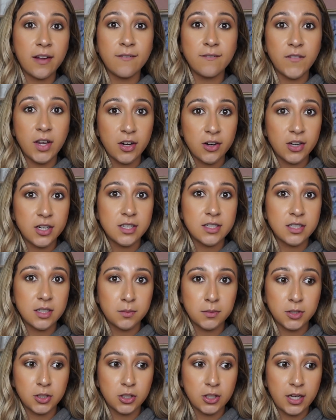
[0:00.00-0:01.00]
very
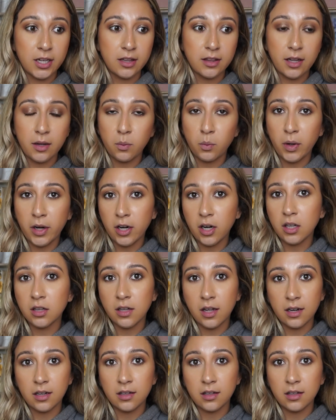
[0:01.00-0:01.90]
similar and they wear a lot